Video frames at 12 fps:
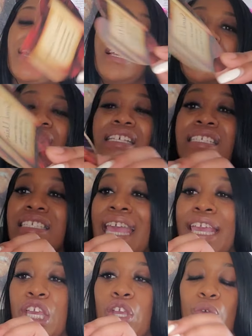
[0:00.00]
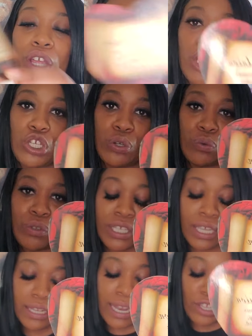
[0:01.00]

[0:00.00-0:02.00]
Yeah, sacred union.